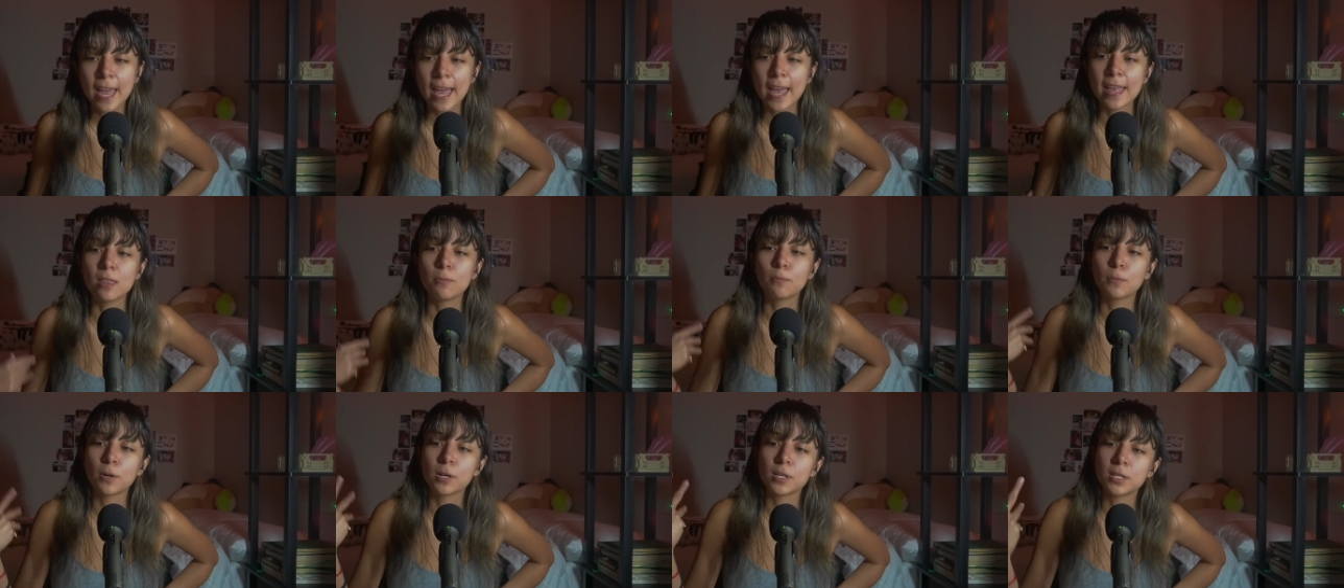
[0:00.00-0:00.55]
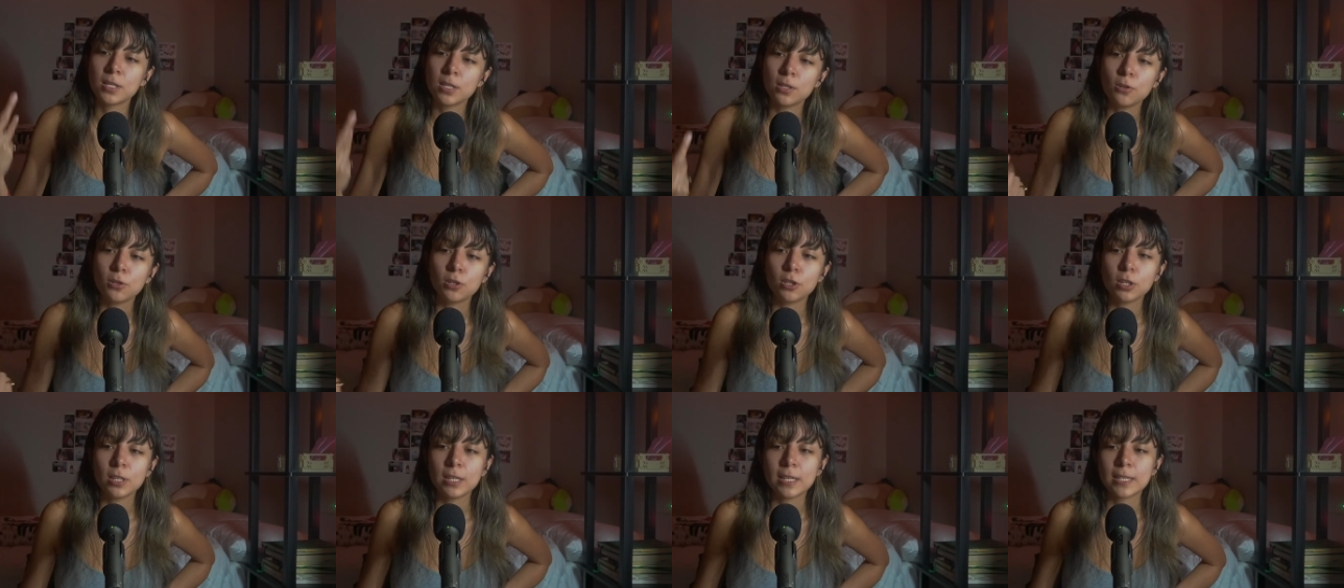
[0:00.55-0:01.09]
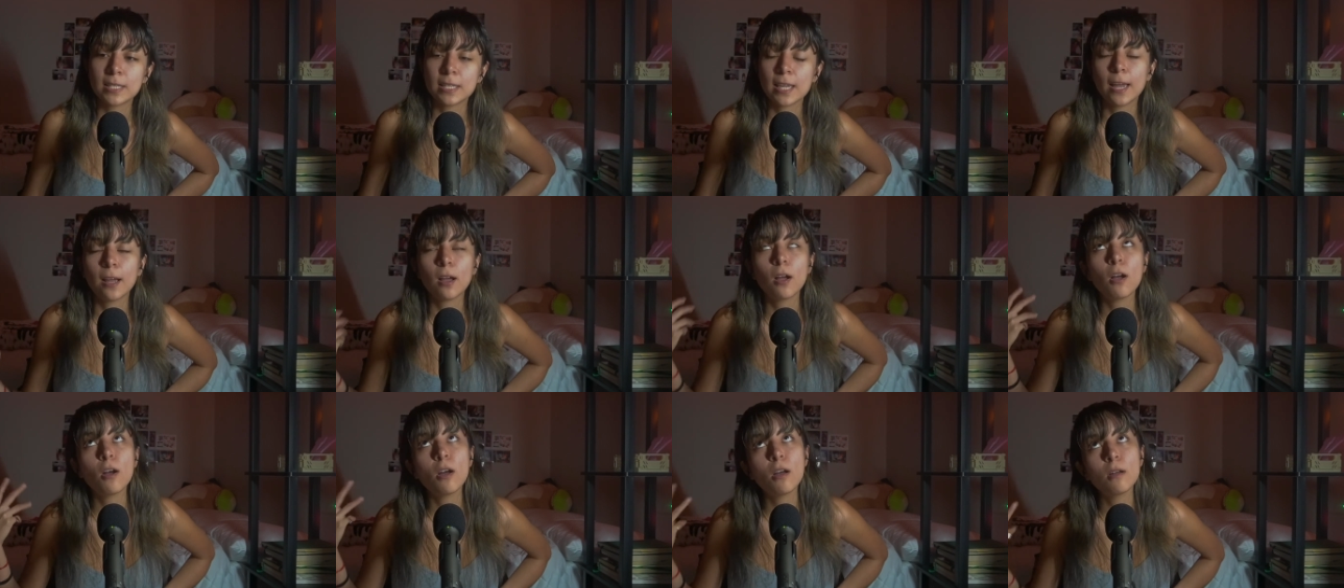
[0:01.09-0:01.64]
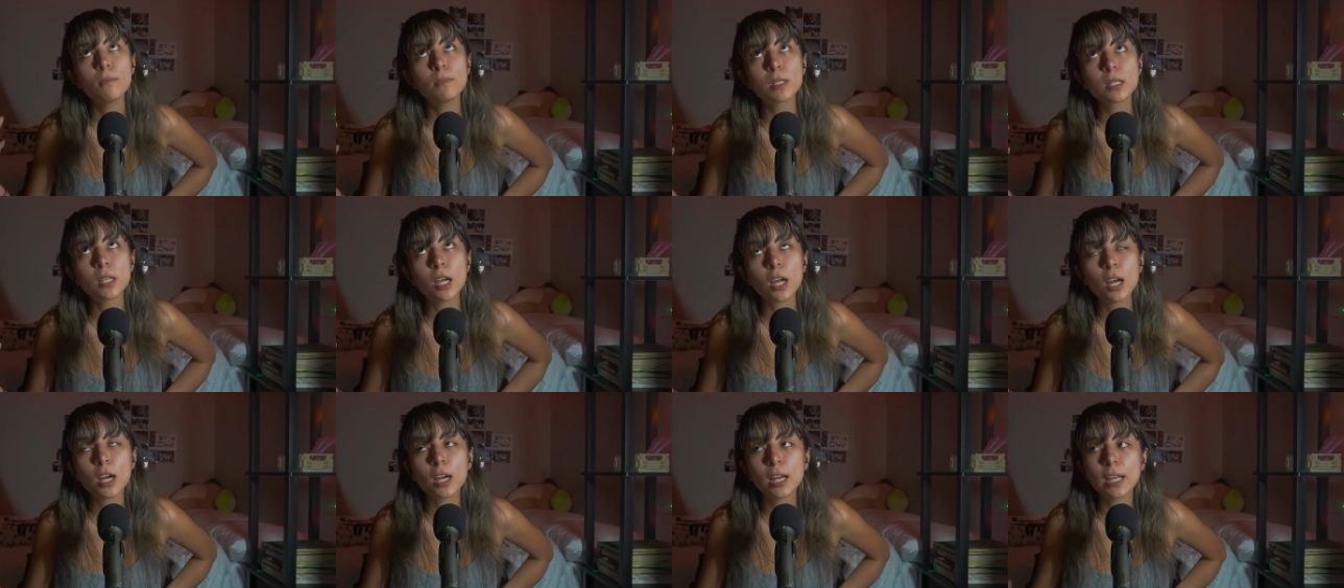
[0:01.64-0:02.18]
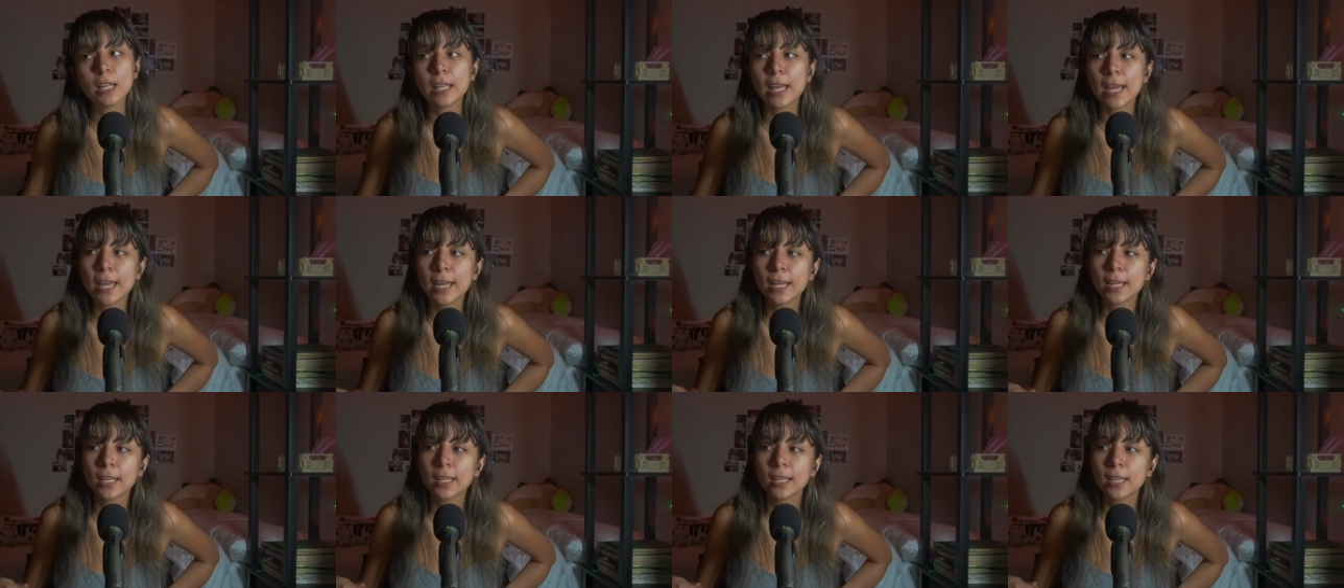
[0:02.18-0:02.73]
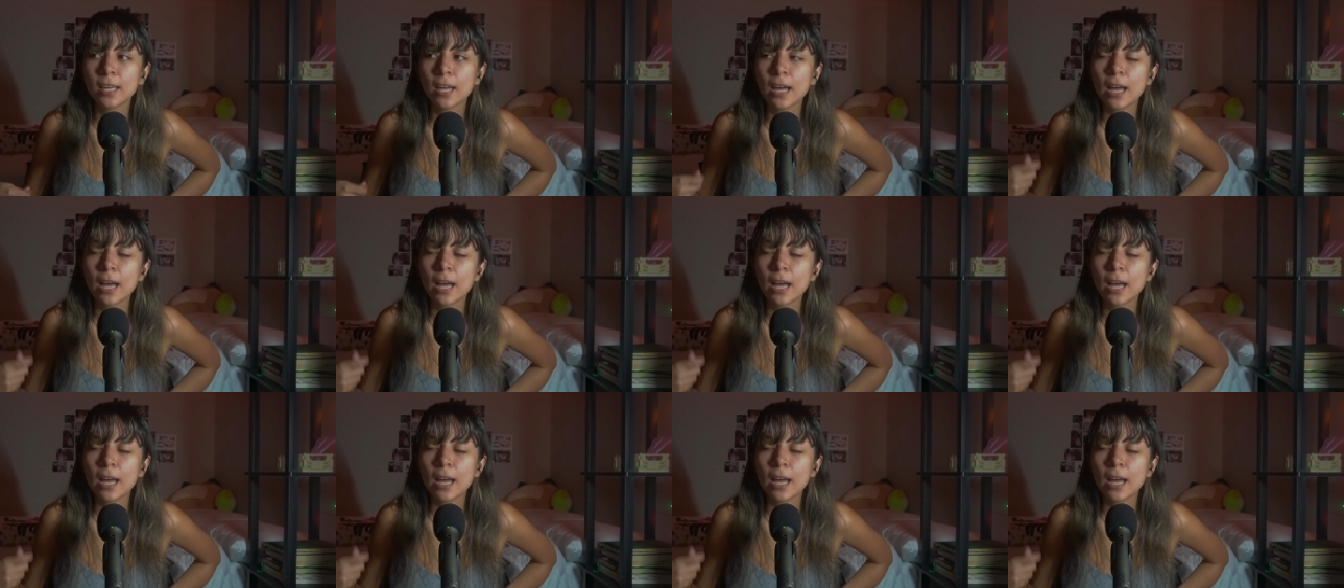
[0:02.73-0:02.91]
and the person usually is like, oh, I'm sorry, like,